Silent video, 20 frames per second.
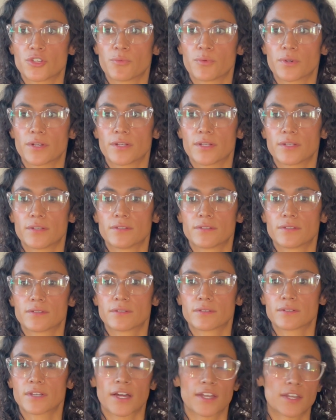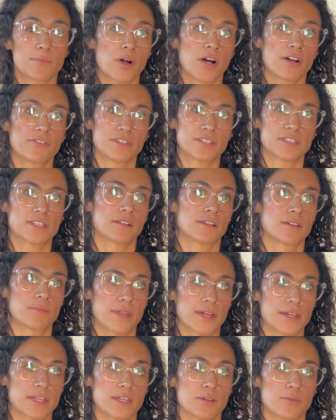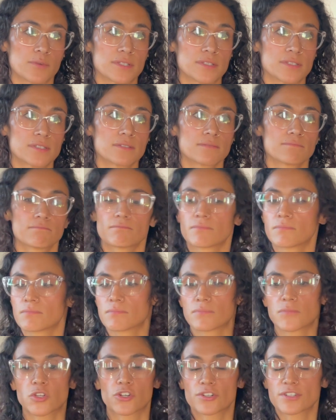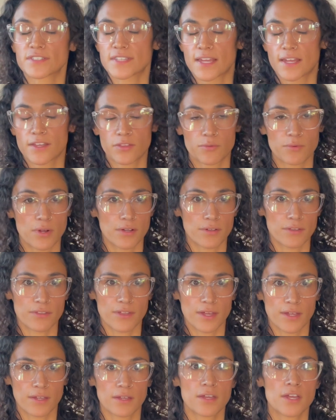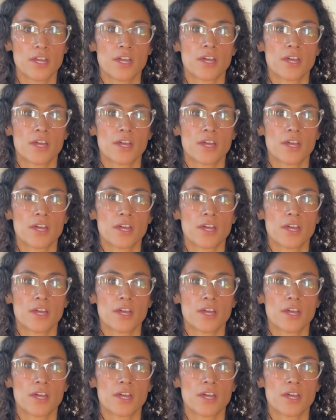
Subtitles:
would cut him off and tell him that you're saying the wrong thing.